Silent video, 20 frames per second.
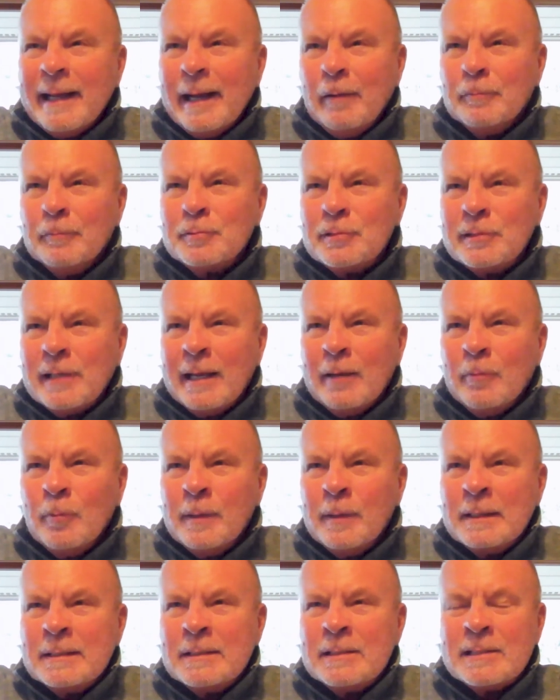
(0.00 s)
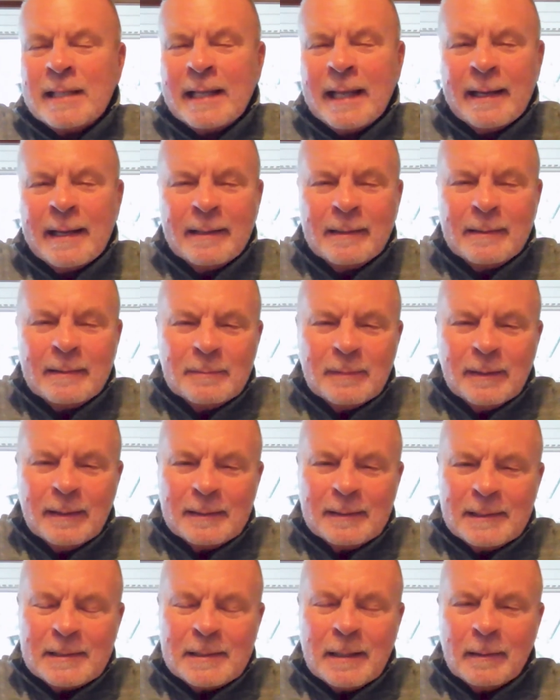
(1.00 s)
elf say when Santa
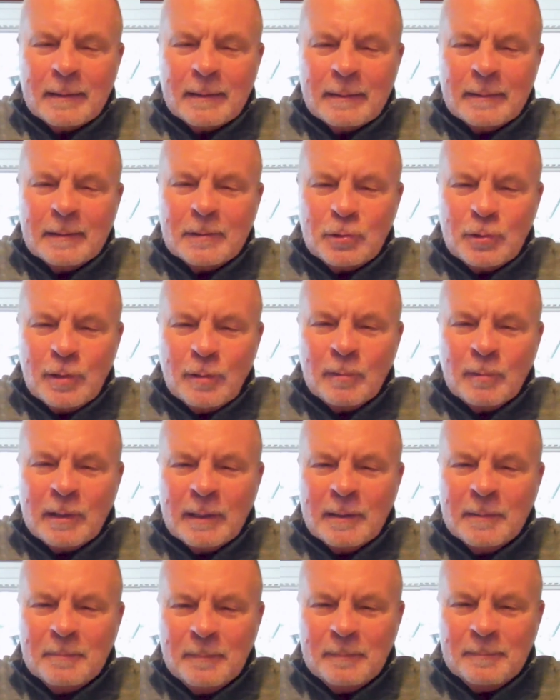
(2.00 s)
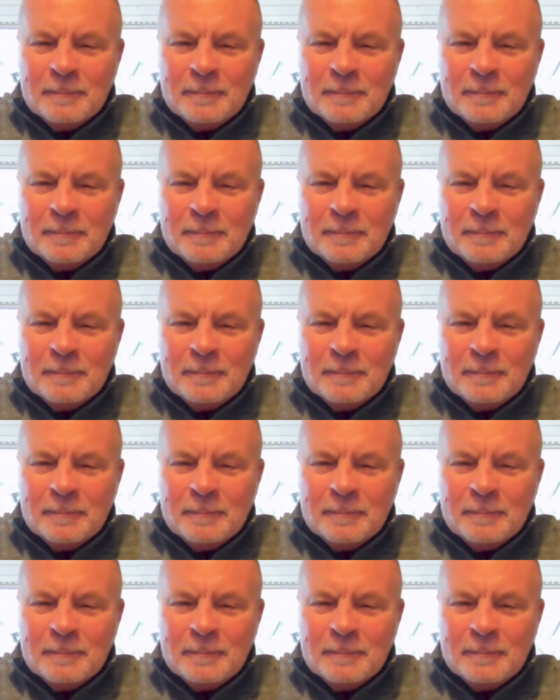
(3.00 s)
got stuck in the chimney?